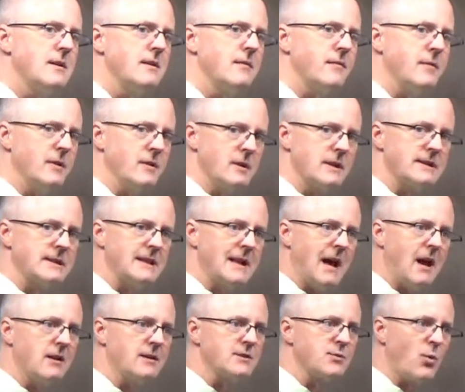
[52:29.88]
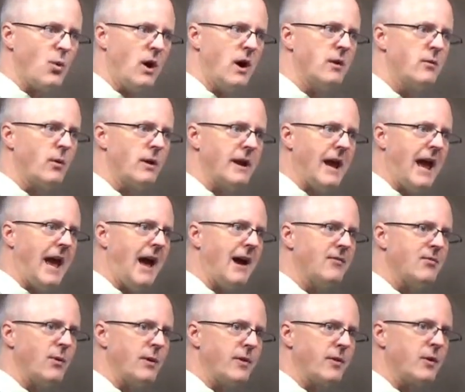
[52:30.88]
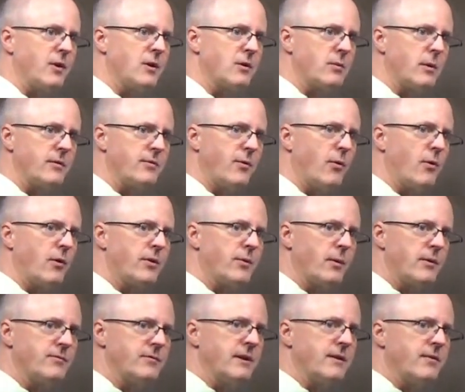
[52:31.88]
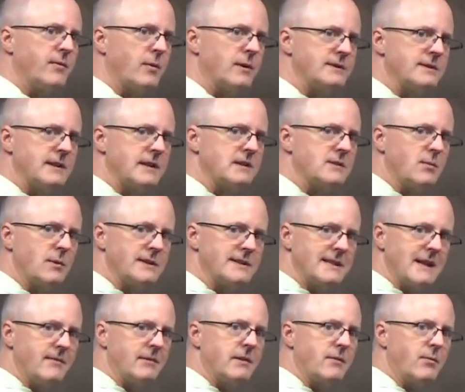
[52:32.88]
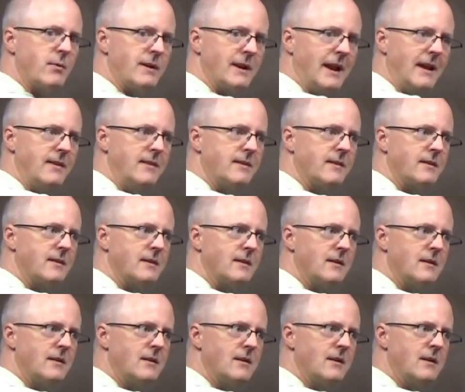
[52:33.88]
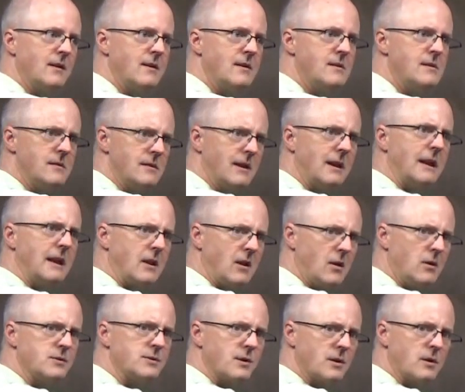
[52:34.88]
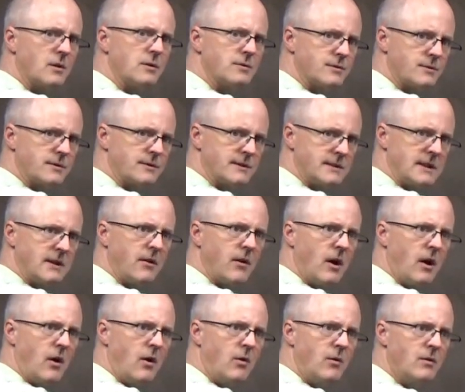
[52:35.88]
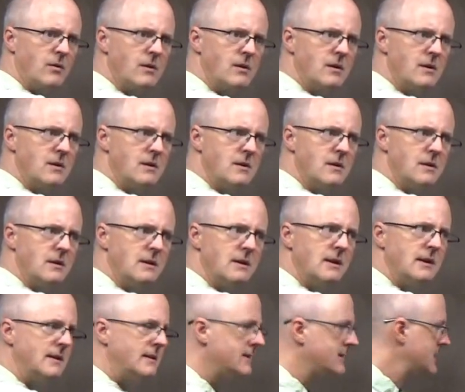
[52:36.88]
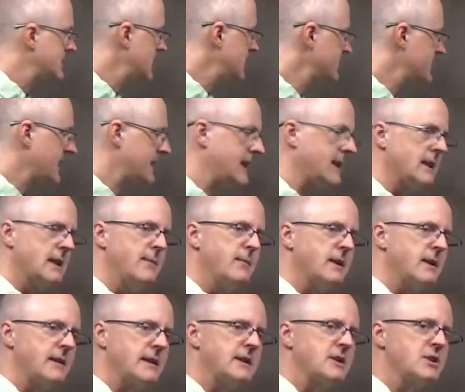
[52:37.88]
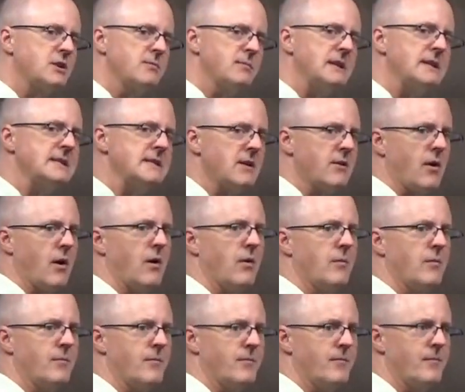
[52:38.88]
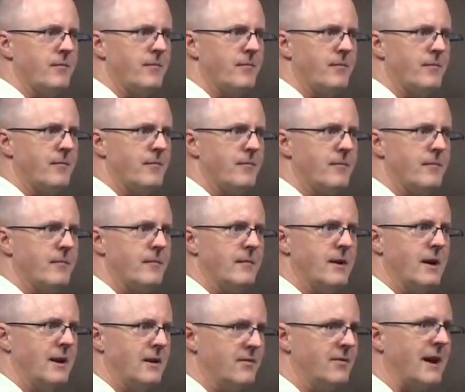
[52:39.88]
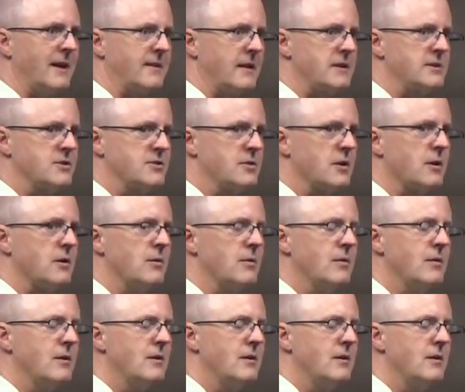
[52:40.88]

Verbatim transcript: If you list it out as 1, 1 half, 1 third, 1 fourth, 1 fifth, 1 sixth, 1 seventh, 1 eighth. Getting closer and closer to 0. Seems like the limit of this should be 0. And in fact, that's true.